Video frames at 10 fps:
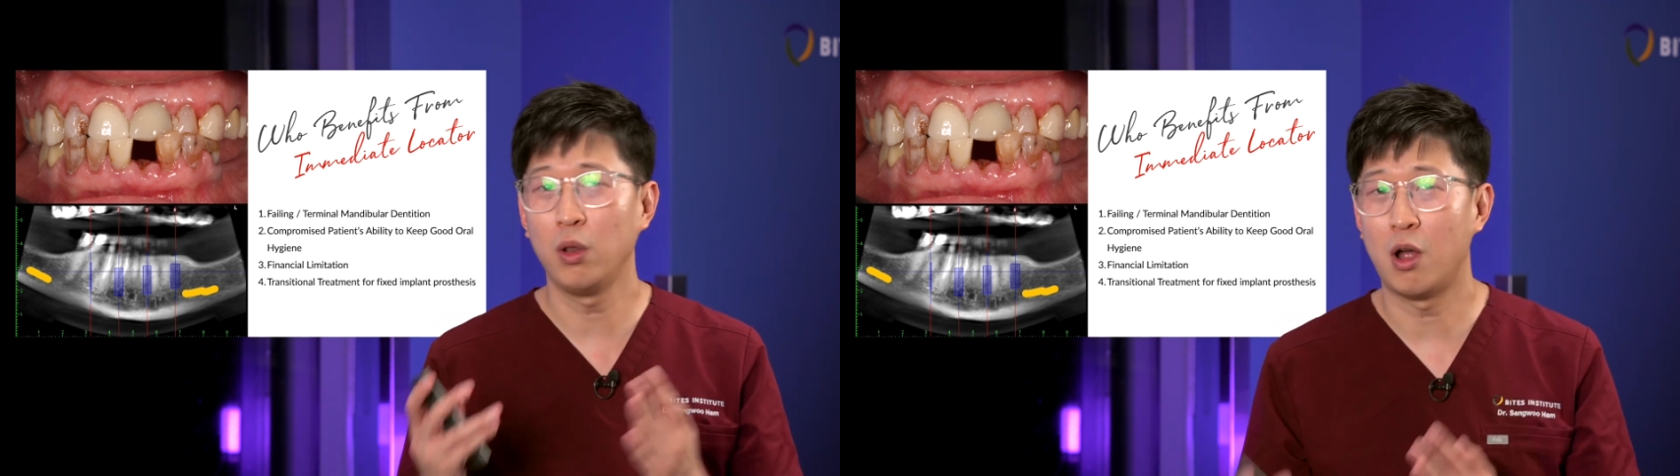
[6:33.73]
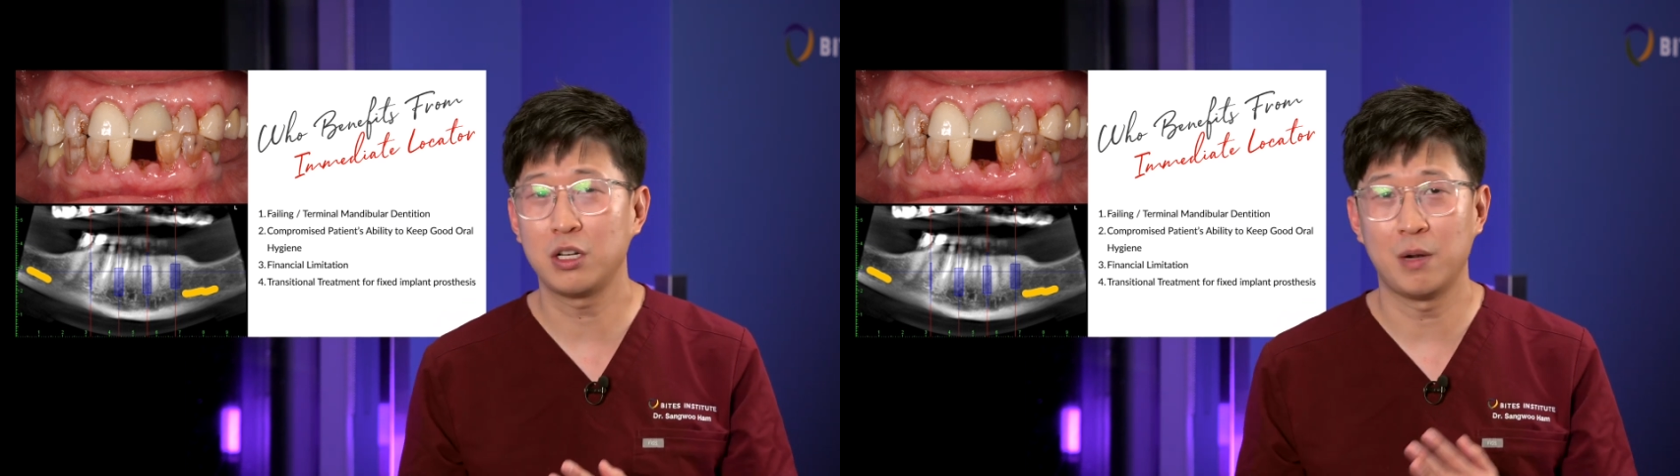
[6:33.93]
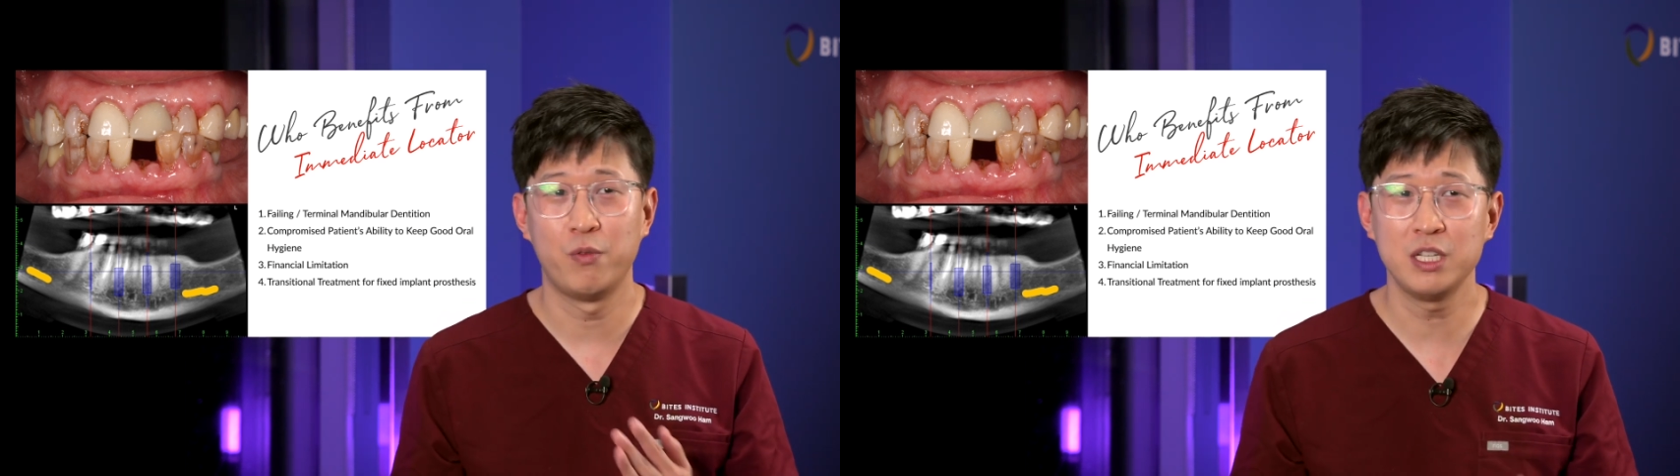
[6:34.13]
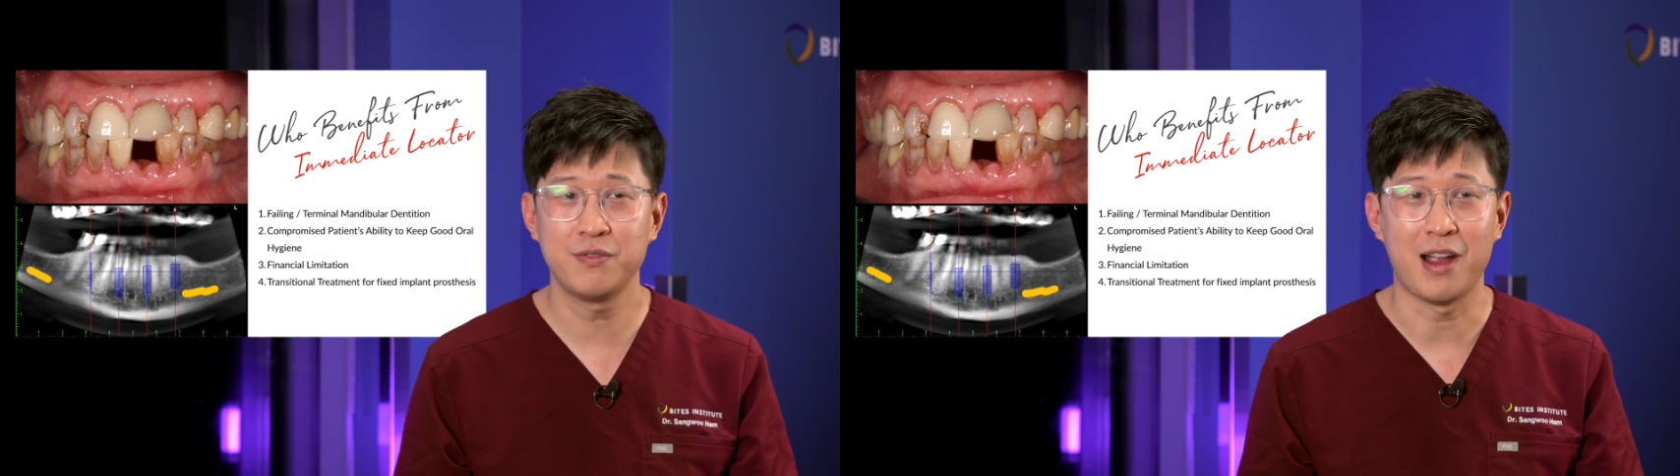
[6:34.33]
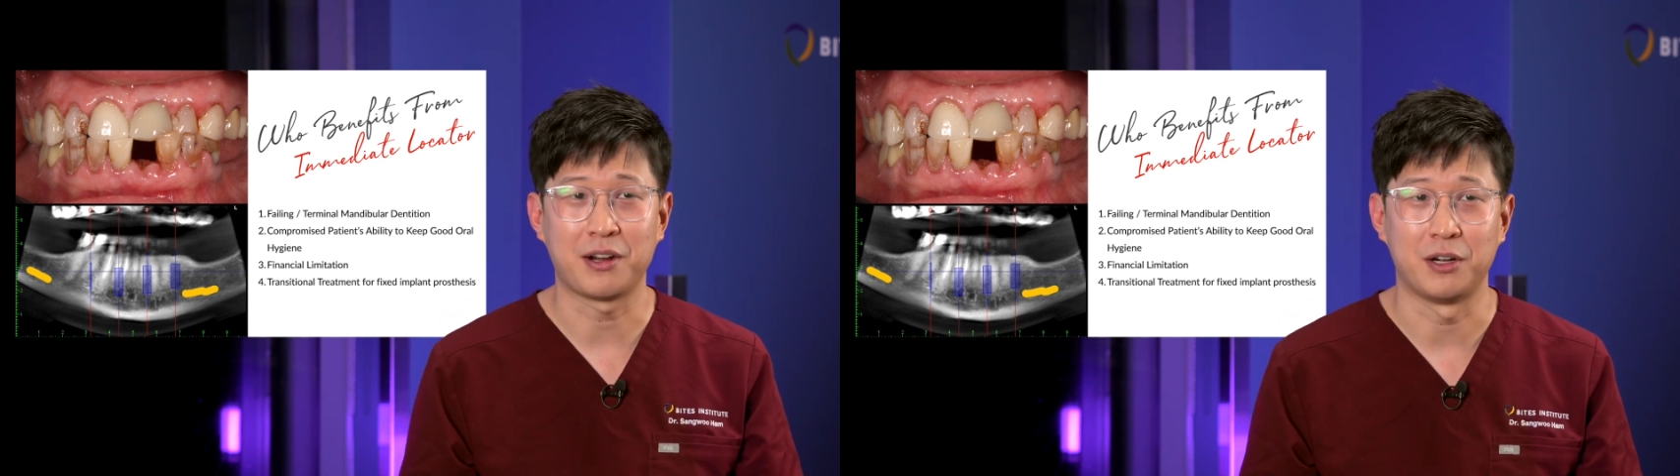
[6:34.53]
long-term risk
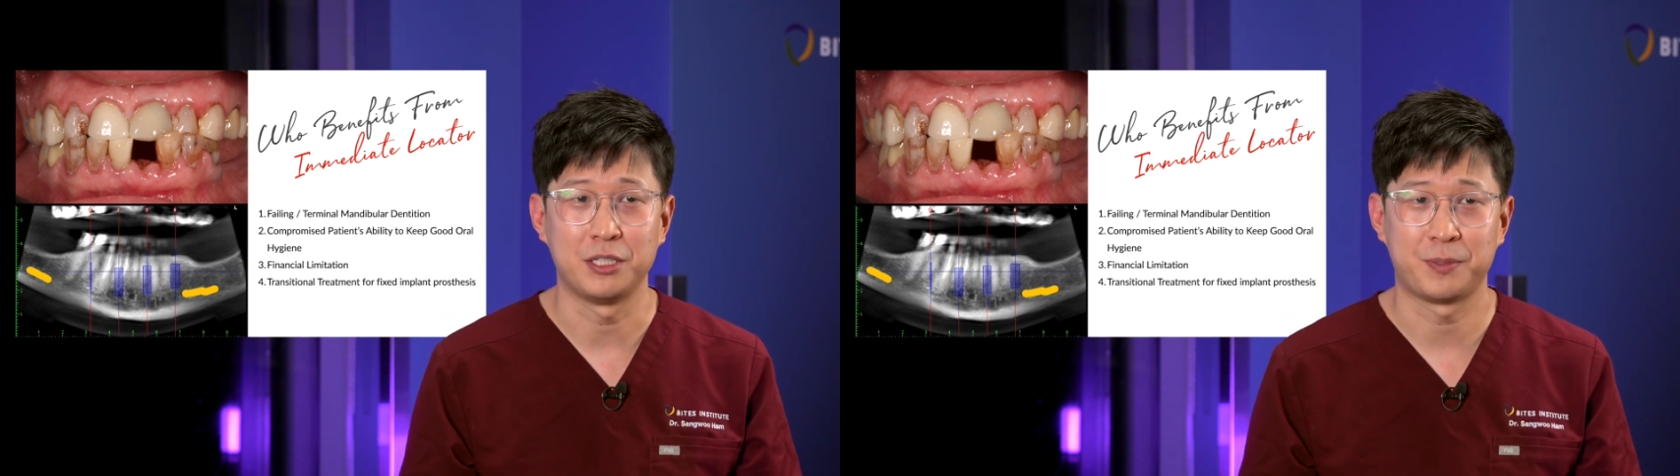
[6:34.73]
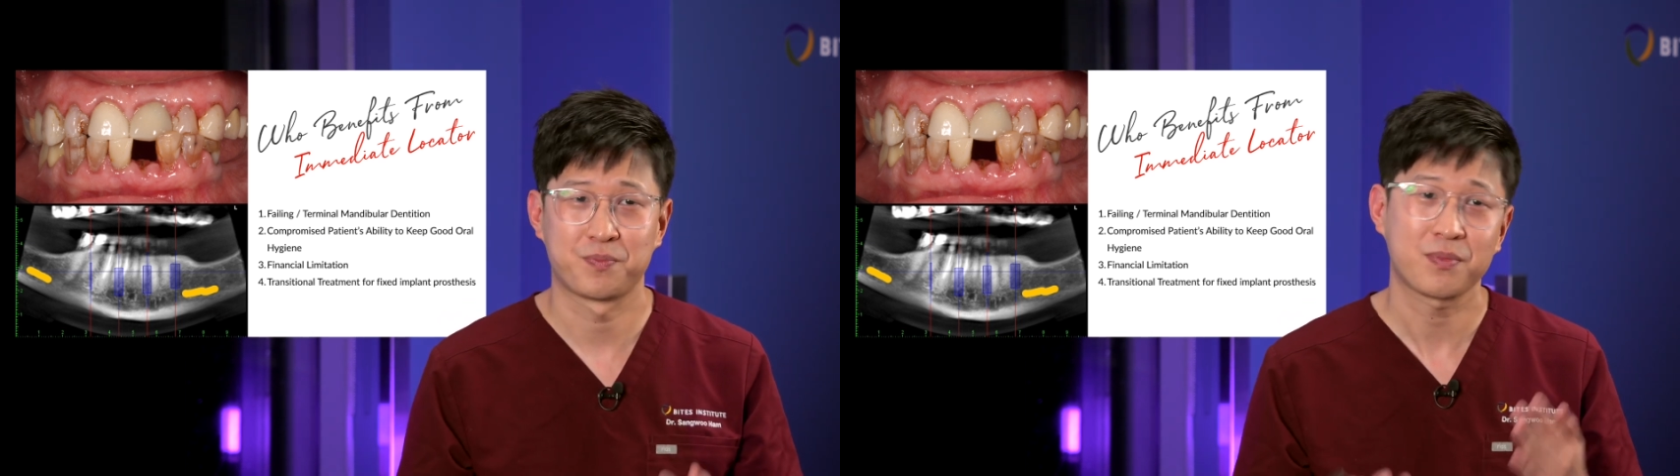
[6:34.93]
factors,